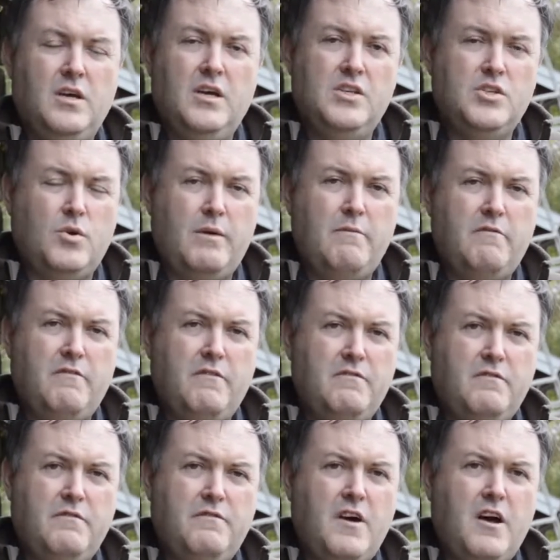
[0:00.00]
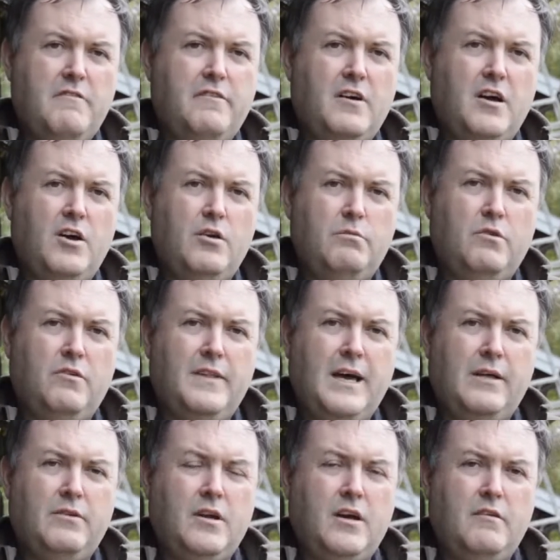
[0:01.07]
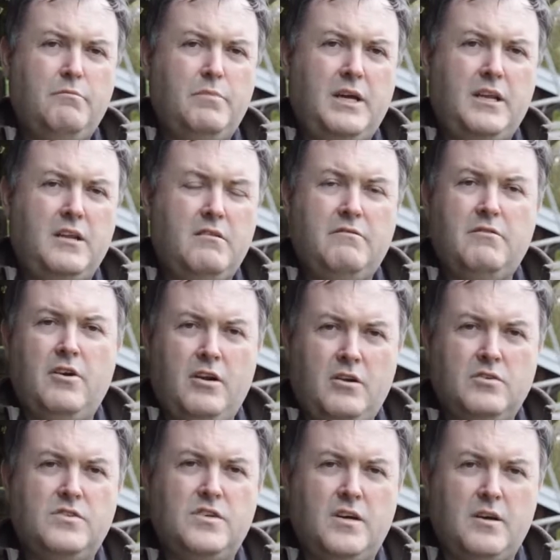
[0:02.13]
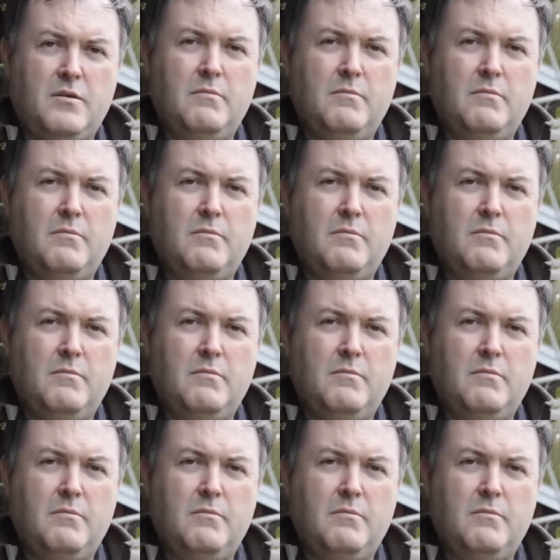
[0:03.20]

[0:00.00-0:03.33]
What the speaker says: So I'm far, far hopeful now than I have been in a very long time.